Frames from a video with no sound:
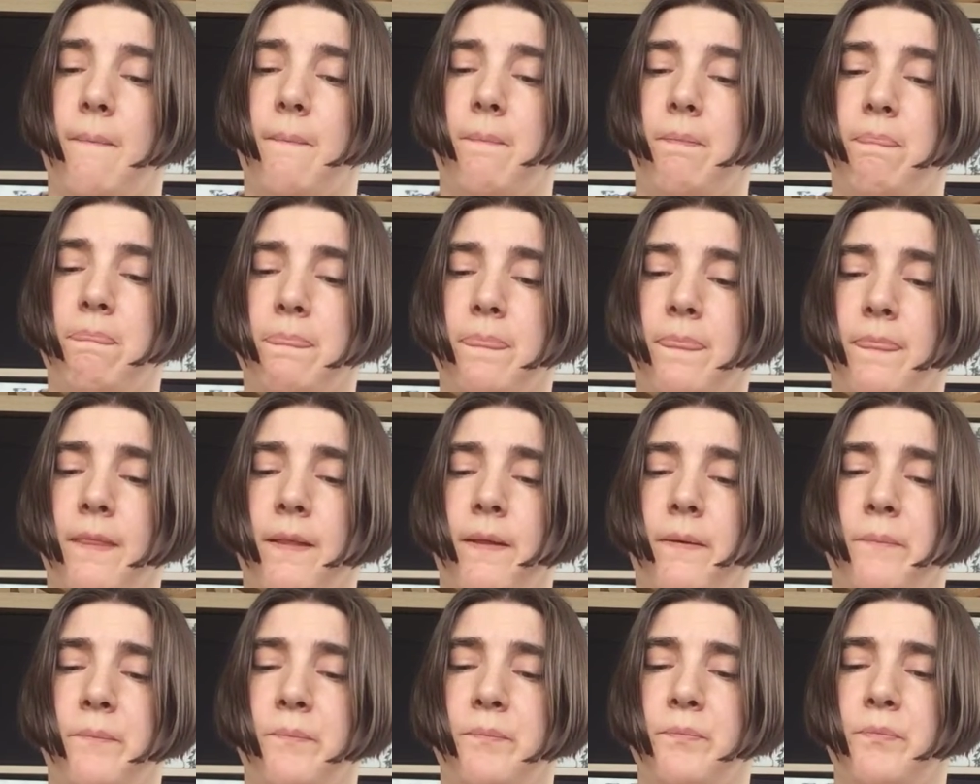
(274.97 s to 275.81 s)

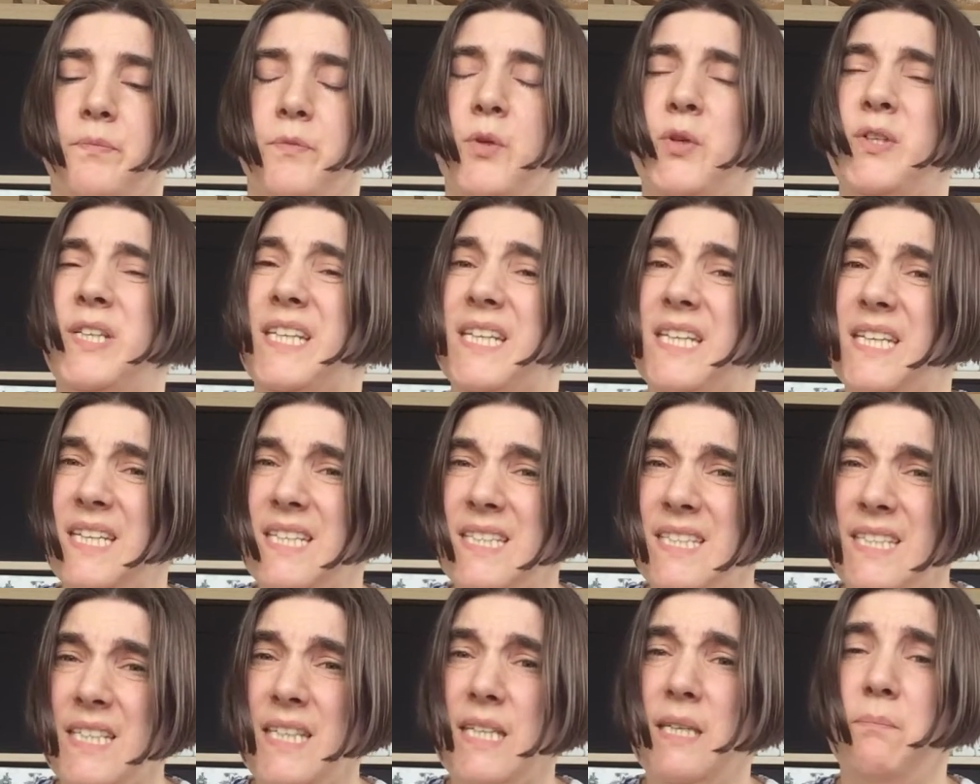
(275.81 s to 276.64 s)
not
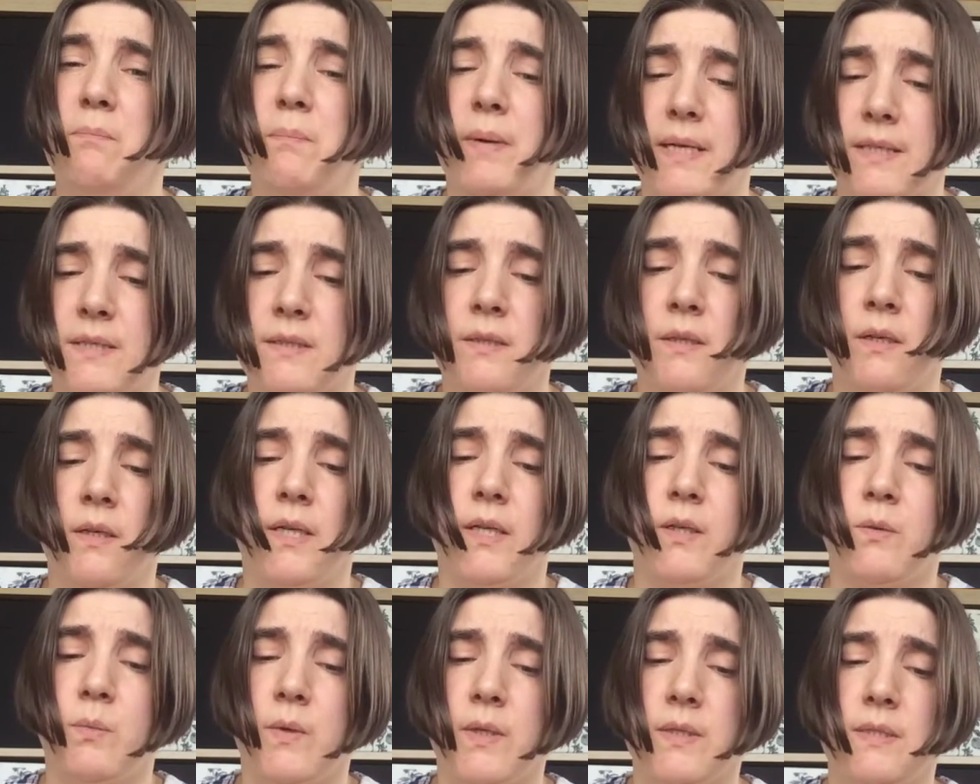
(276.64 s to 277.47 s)
easy, but
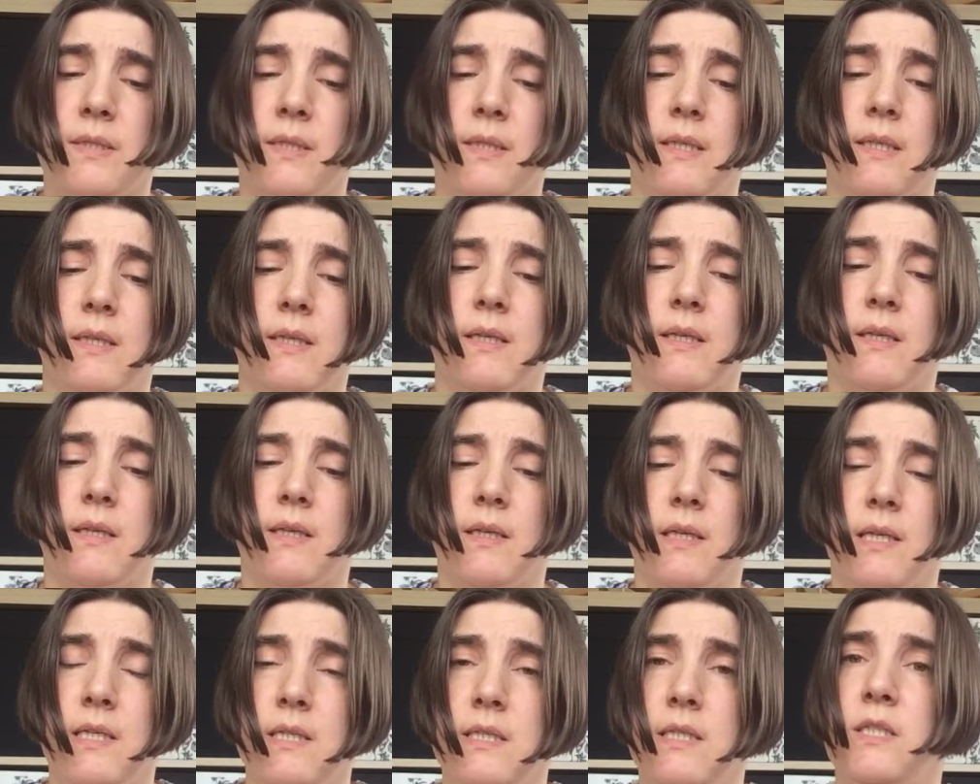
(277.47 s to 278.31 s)
it was
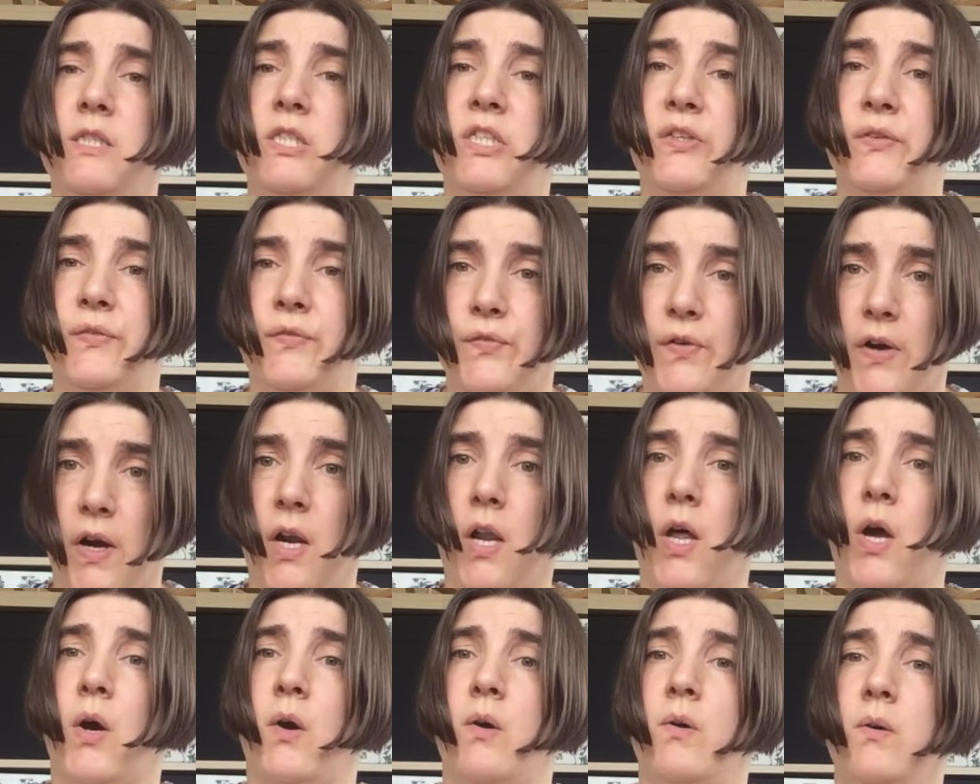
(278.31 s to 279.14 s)
easy to
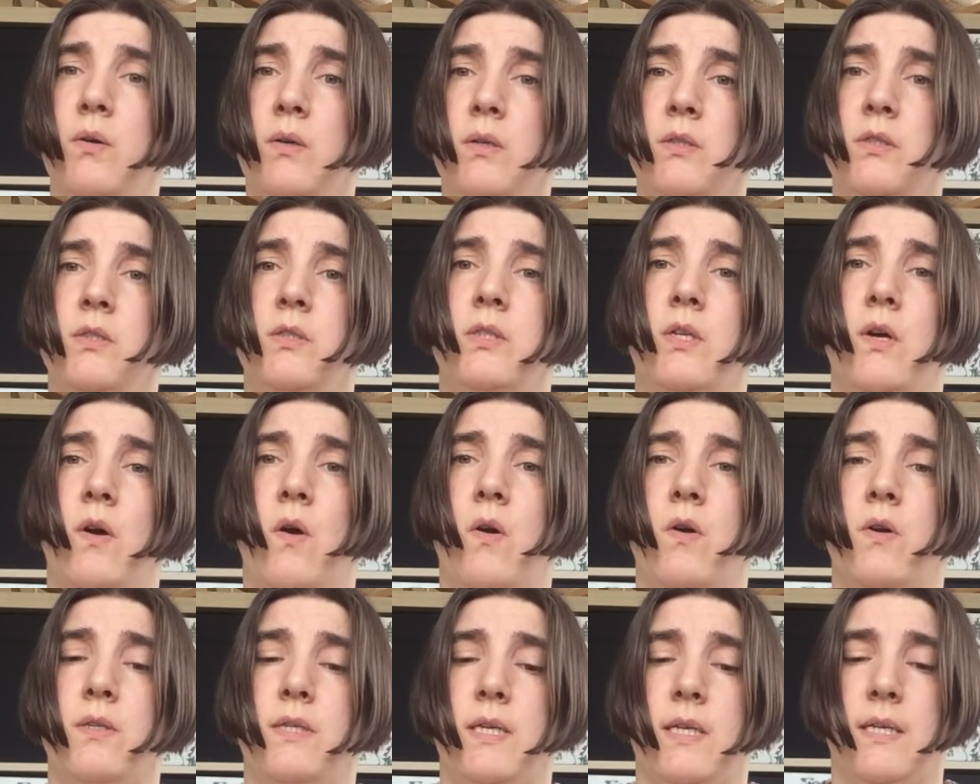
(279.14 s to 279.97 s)
follow,
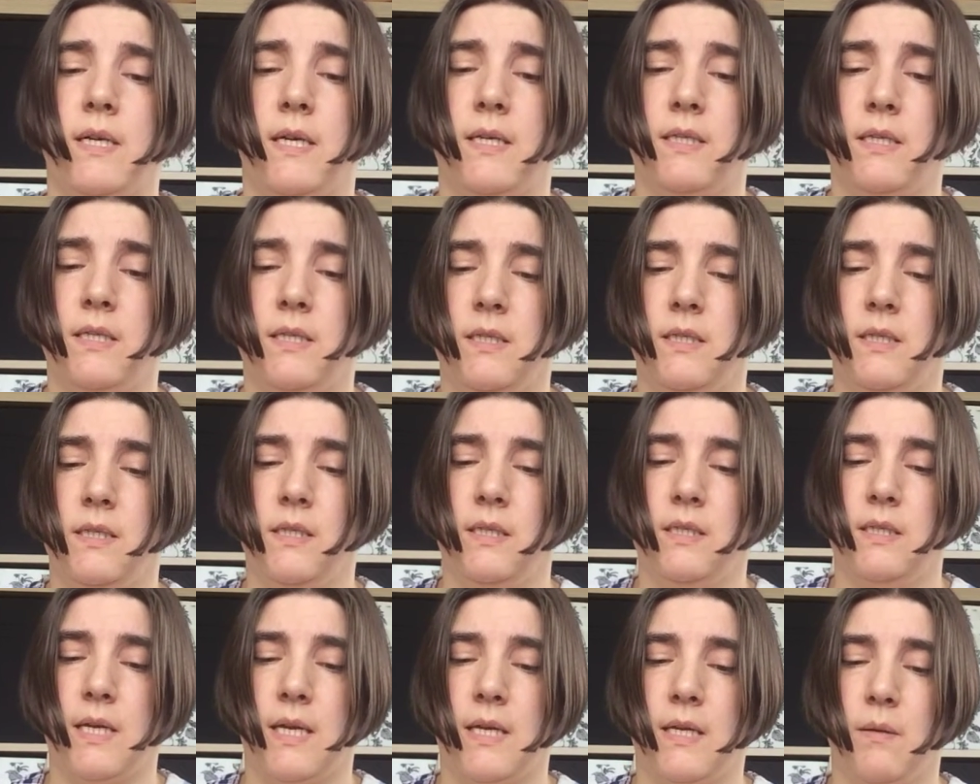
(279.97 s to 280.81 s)
so that I didn't
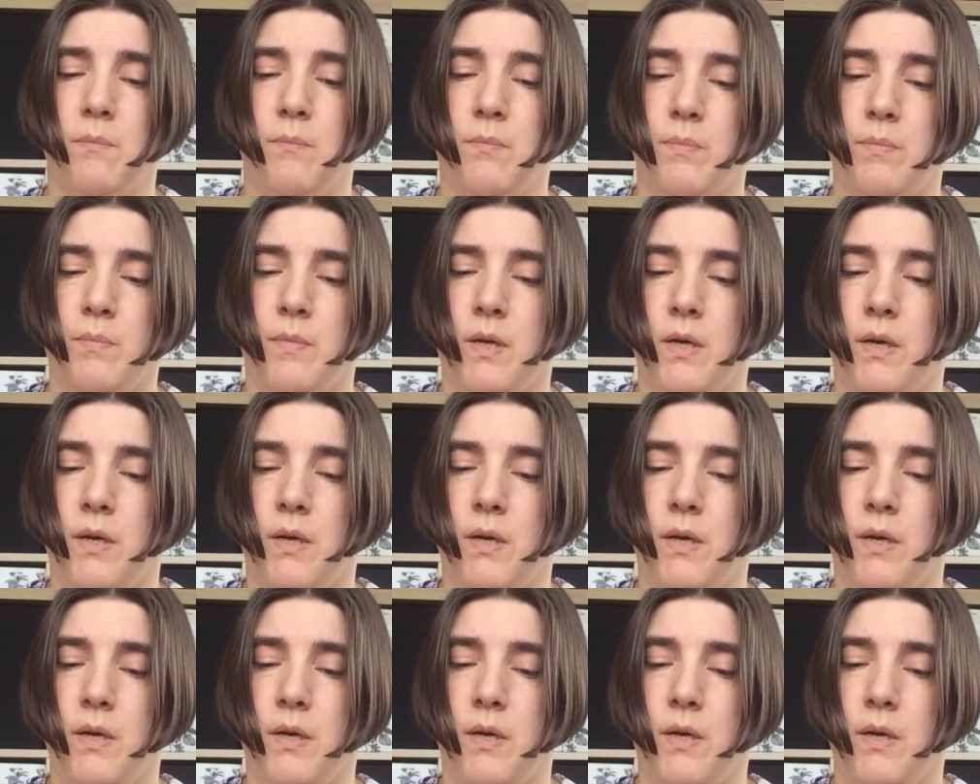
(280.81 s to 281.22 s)
need any